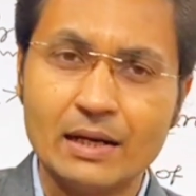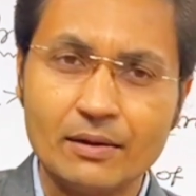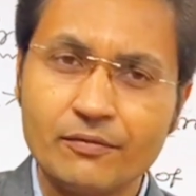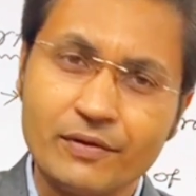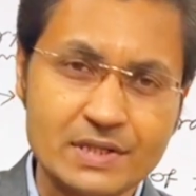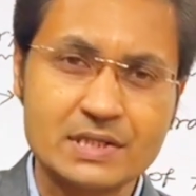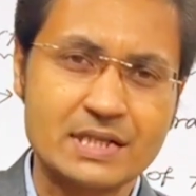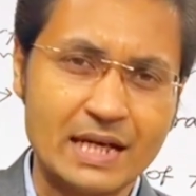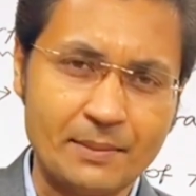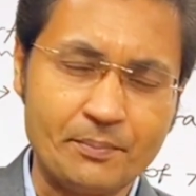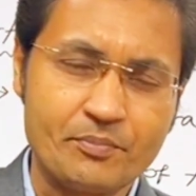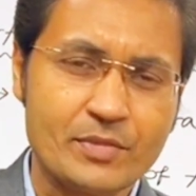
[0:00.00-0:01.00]
first
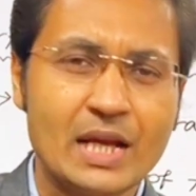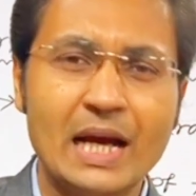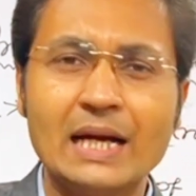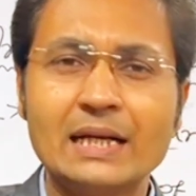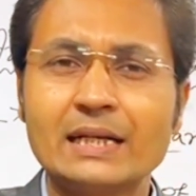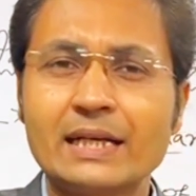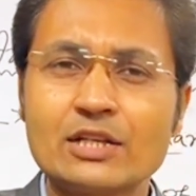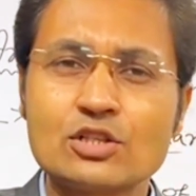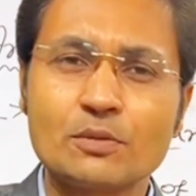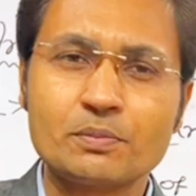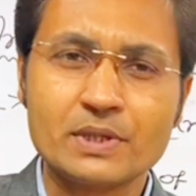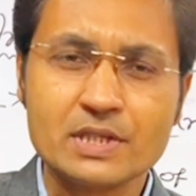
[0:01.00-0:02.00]
time, and in case
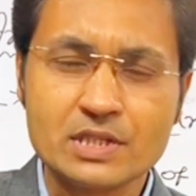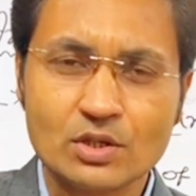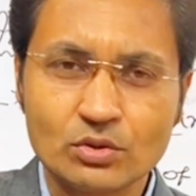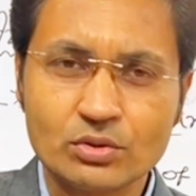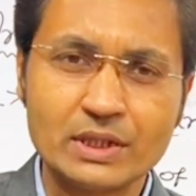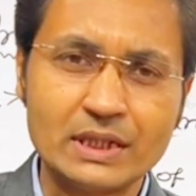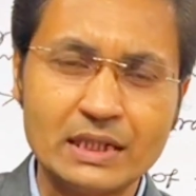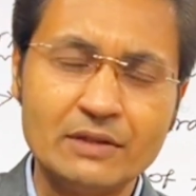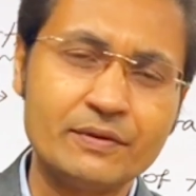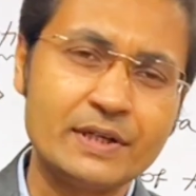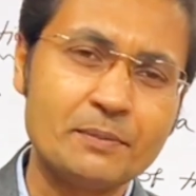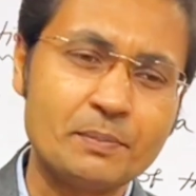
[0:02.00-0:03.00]
of 303,
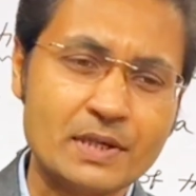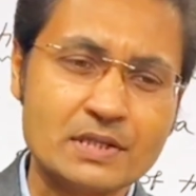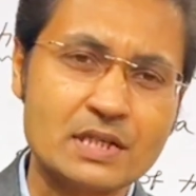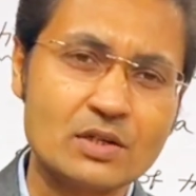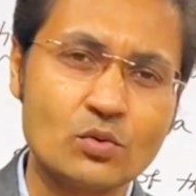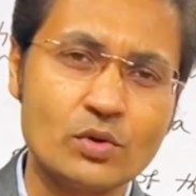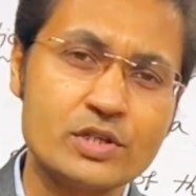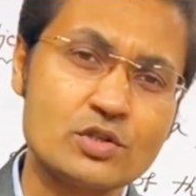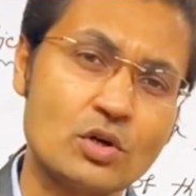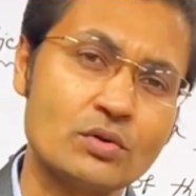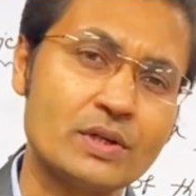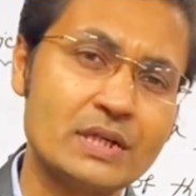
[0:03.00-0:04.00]
if any person who is
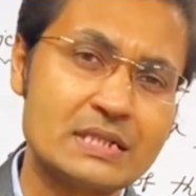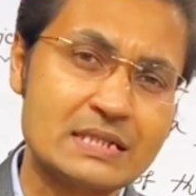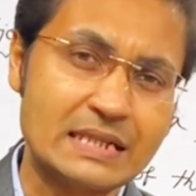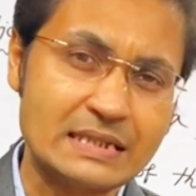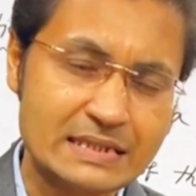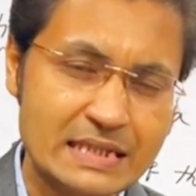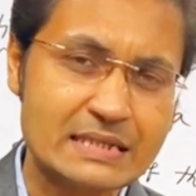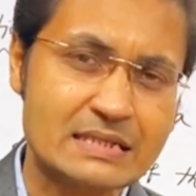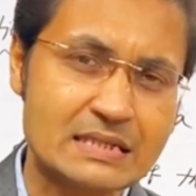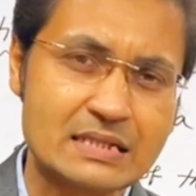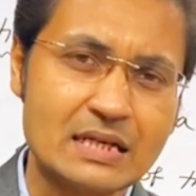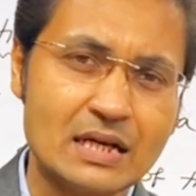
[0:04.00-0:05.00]
already
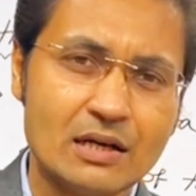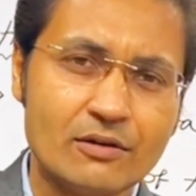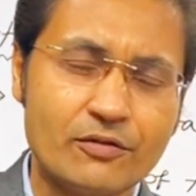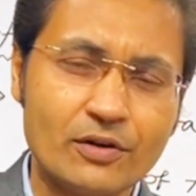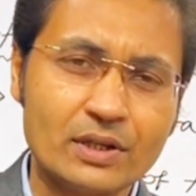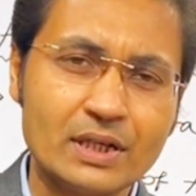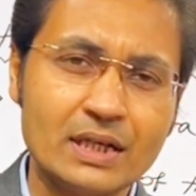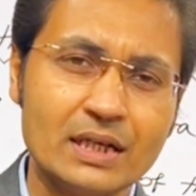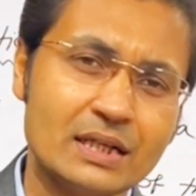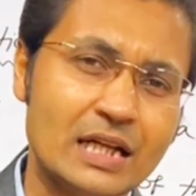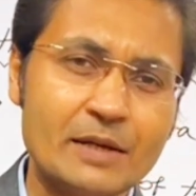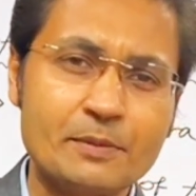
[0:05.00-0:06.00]
sentenced for the
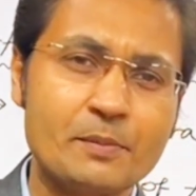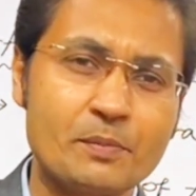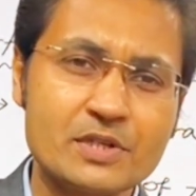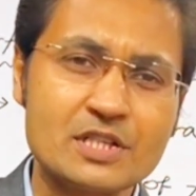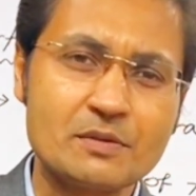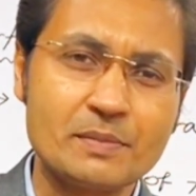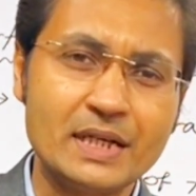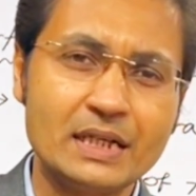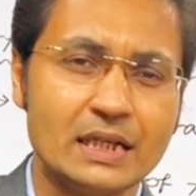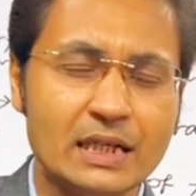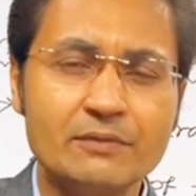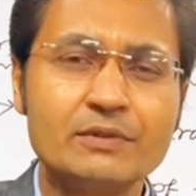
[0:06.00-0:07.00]
life
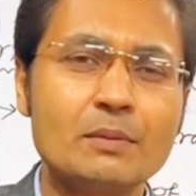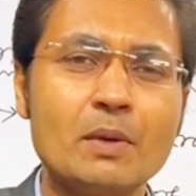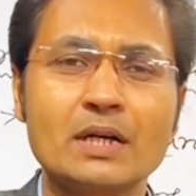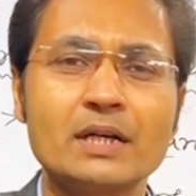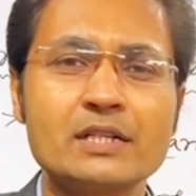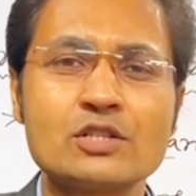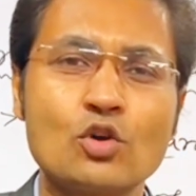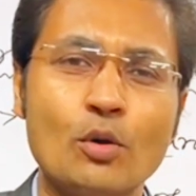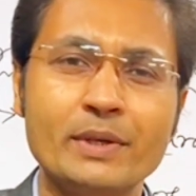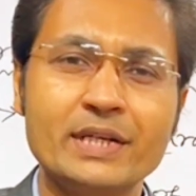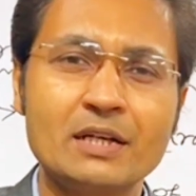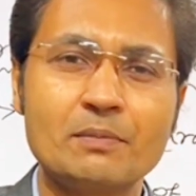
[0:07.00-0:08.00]
imprisonment, if the murder is
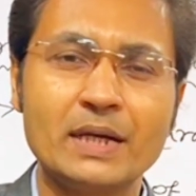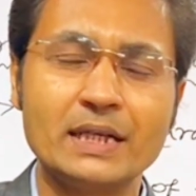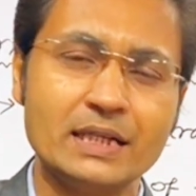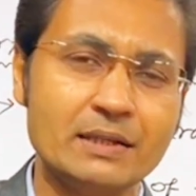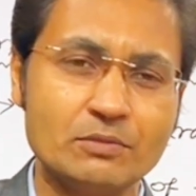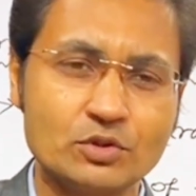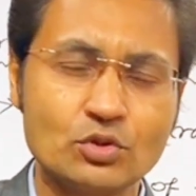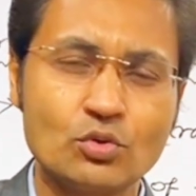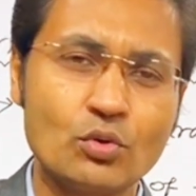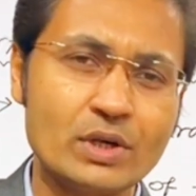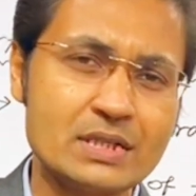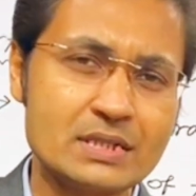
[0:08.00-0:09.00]
committed by him. So
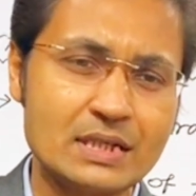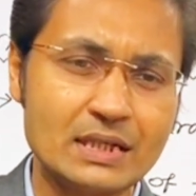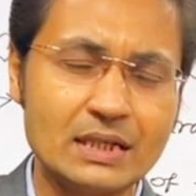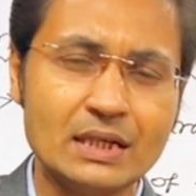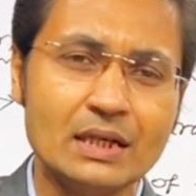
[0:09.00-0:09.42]
what is the